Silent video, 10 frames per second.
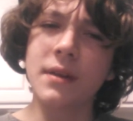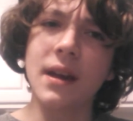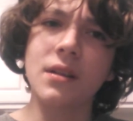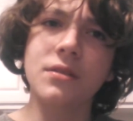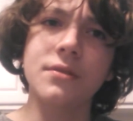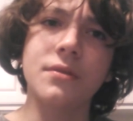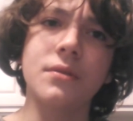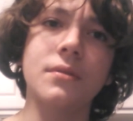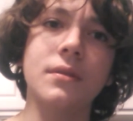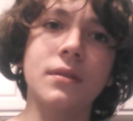react
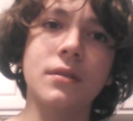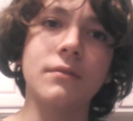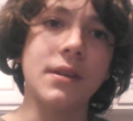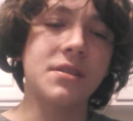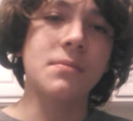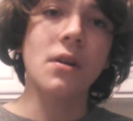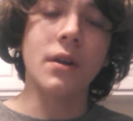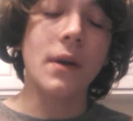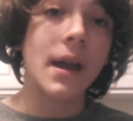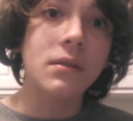to Racist
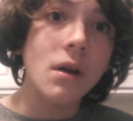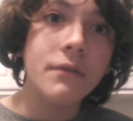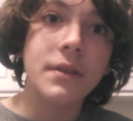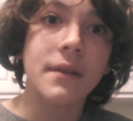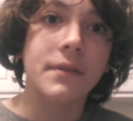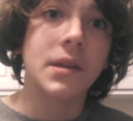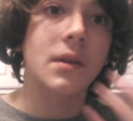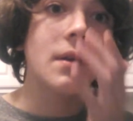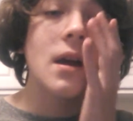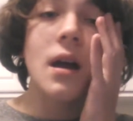Mario. I loved that
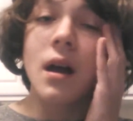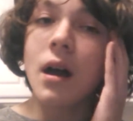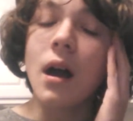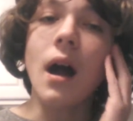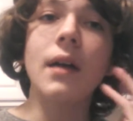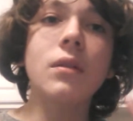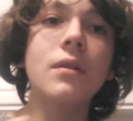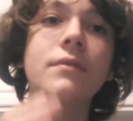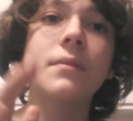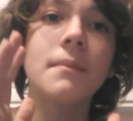video. I
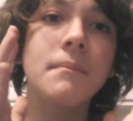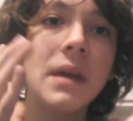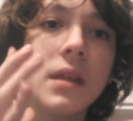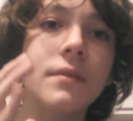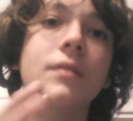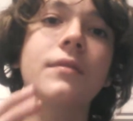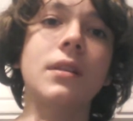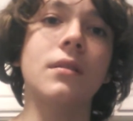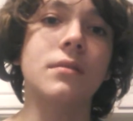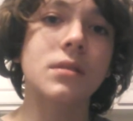loved many of your
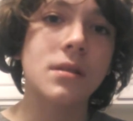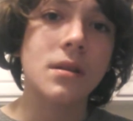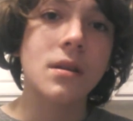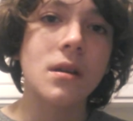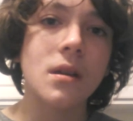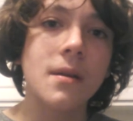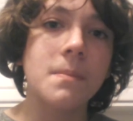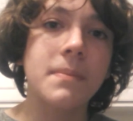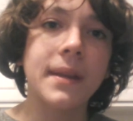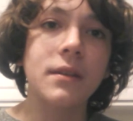videos,
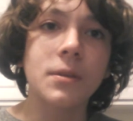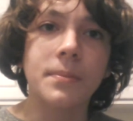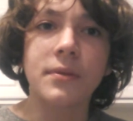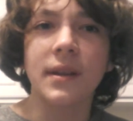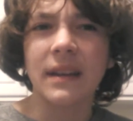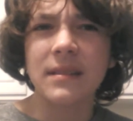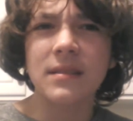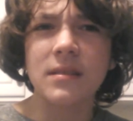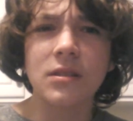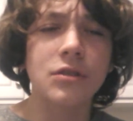but now you're
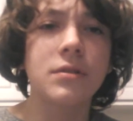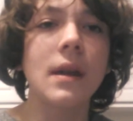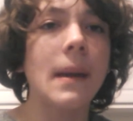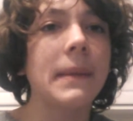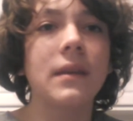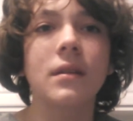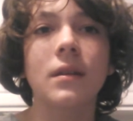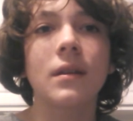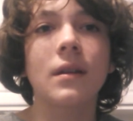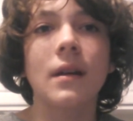pricks. I mean,
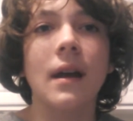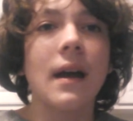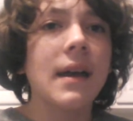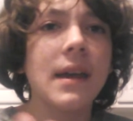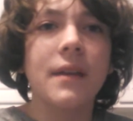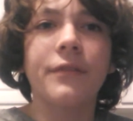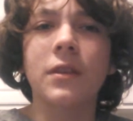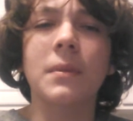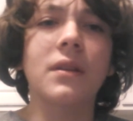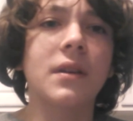I had a
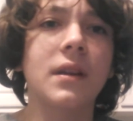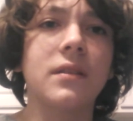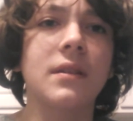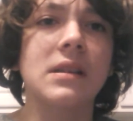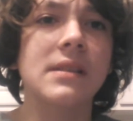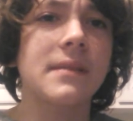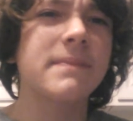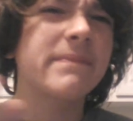feeling by looking at you guys, like,